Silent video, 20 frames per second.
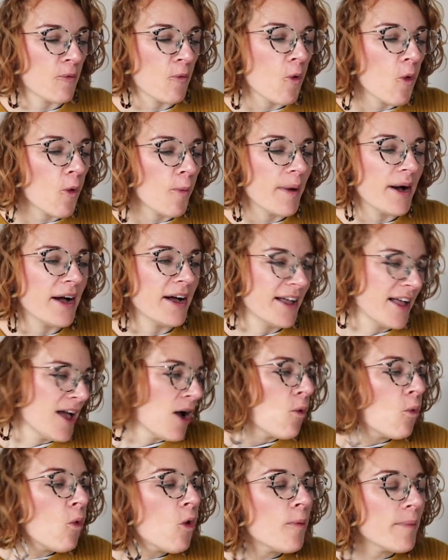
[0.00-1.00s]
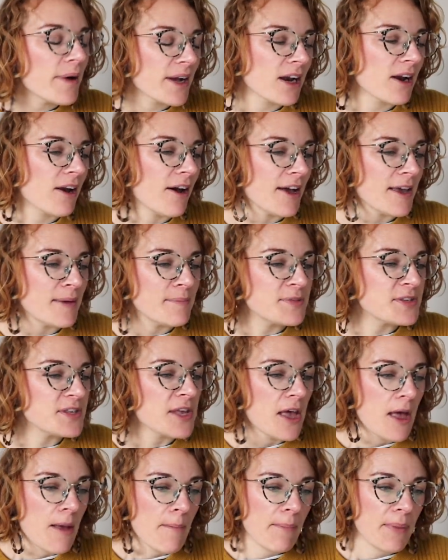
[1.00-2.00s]
warmer
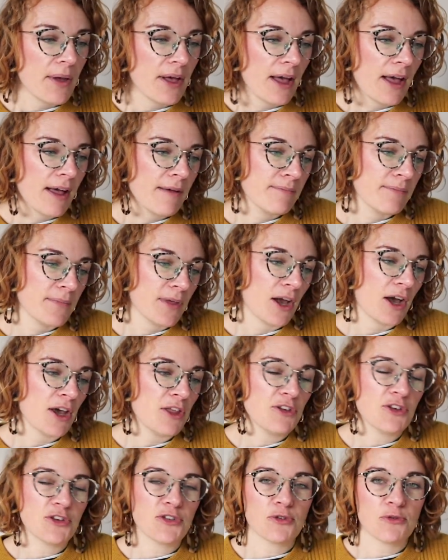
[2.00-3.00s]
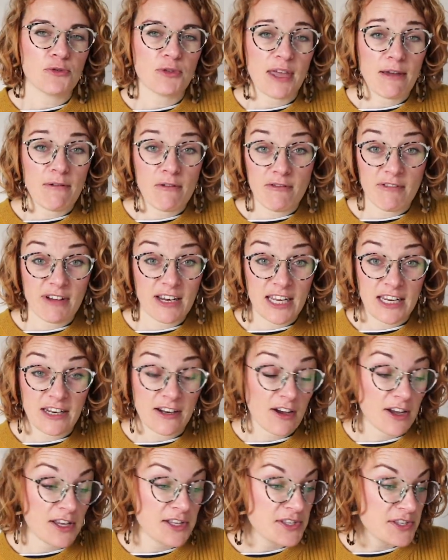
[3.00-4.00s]
climes, but I just thought they were really
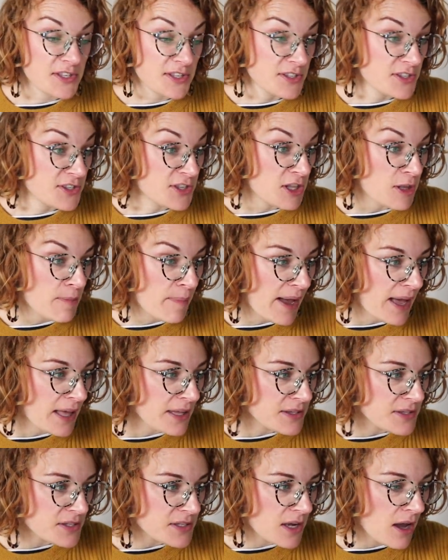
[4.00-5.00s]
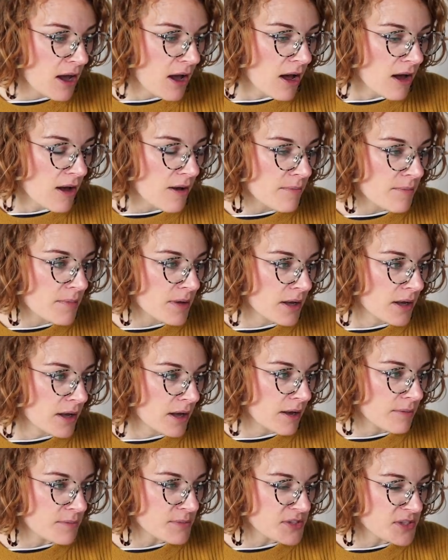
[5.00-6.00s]
nice. So the patterns come
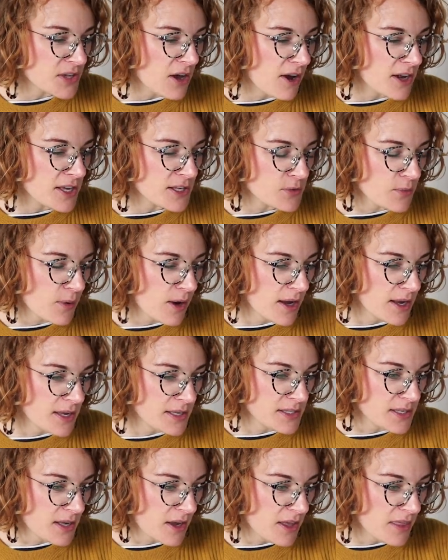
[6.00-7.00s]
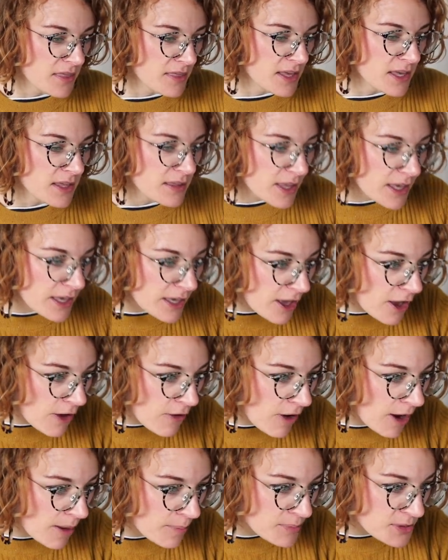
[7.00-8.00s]
size-wise, I think they
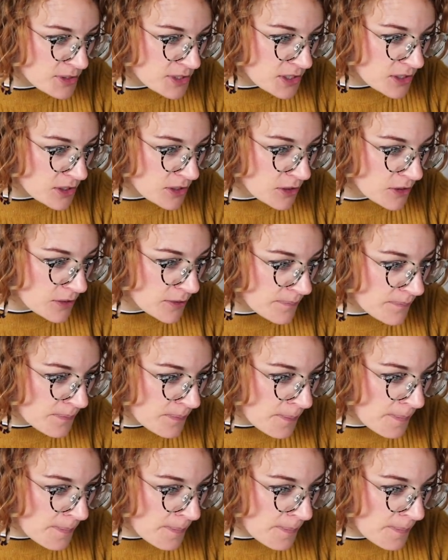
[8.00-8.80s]
go up to